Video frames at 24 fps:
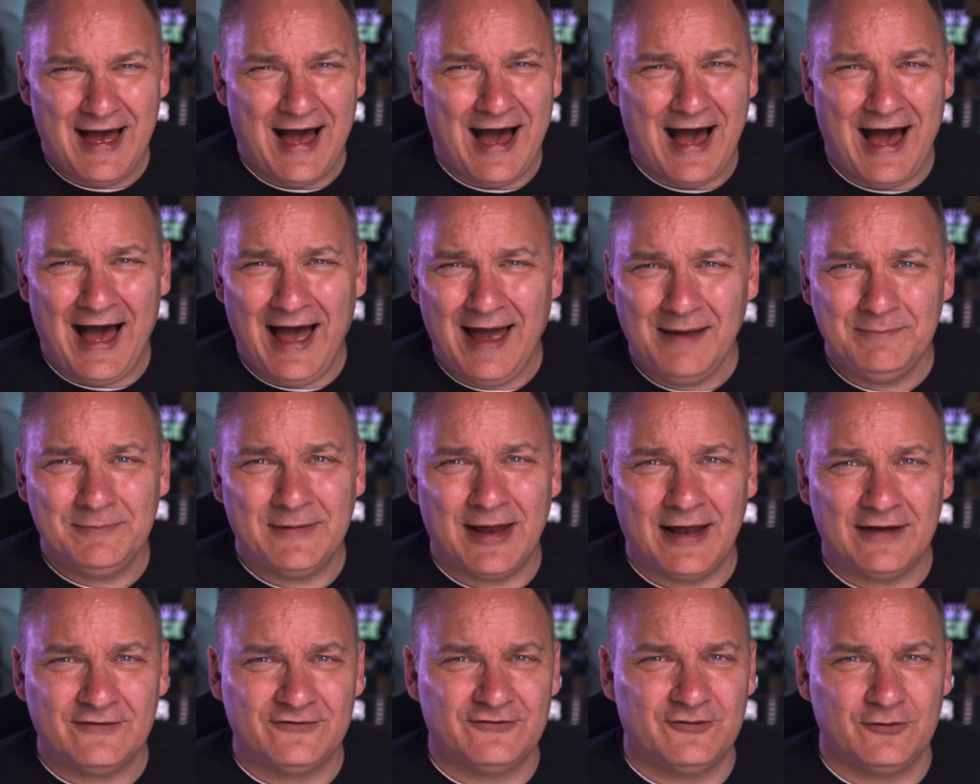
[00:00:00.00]
I'm
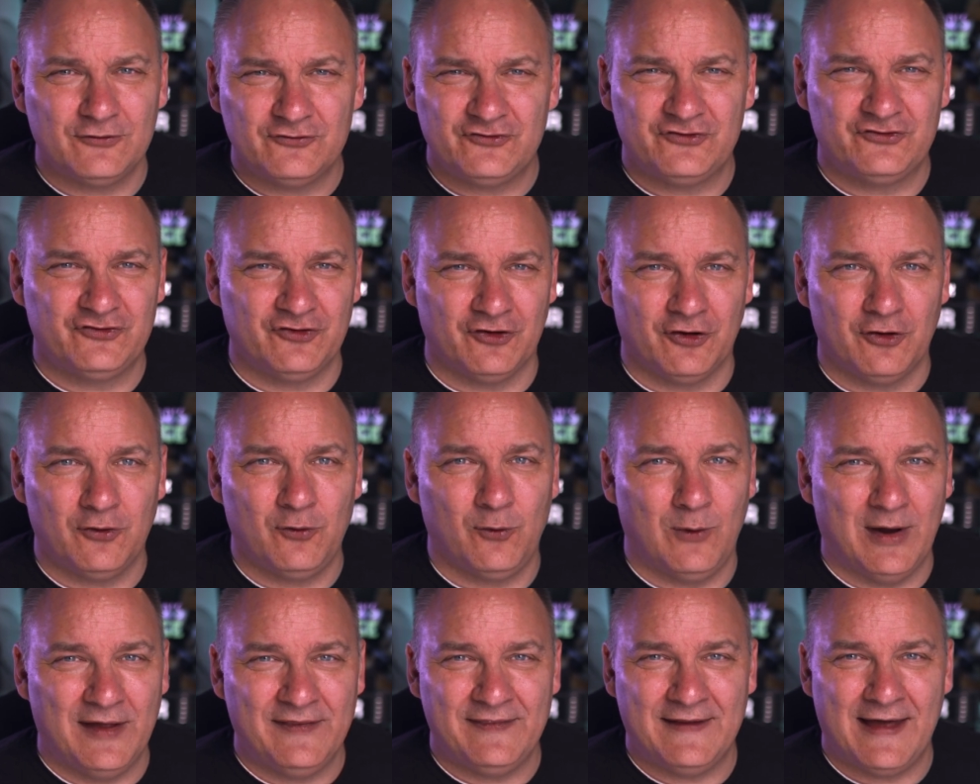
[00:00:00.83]
not so sure
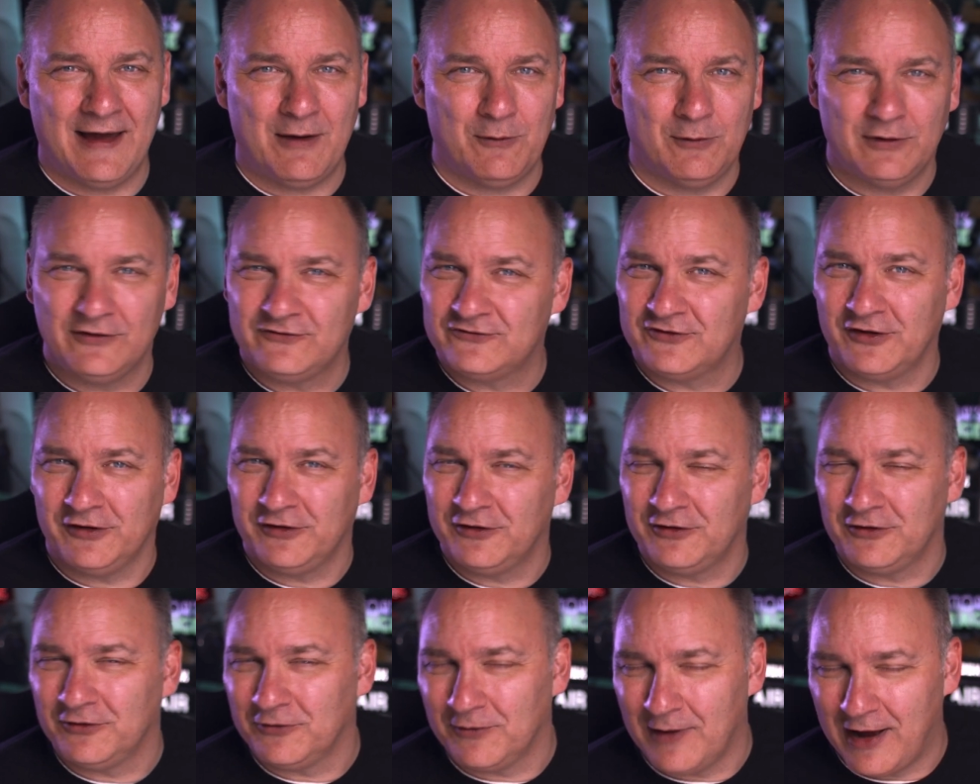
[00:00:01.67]
when that one's going to
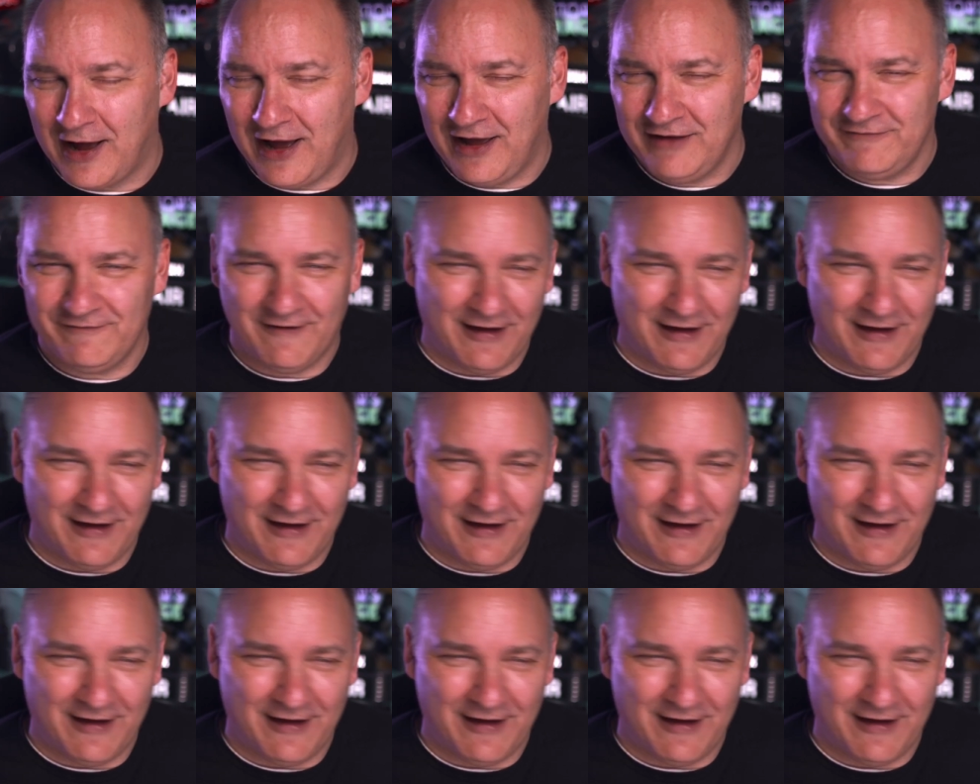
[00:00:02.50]
arrive.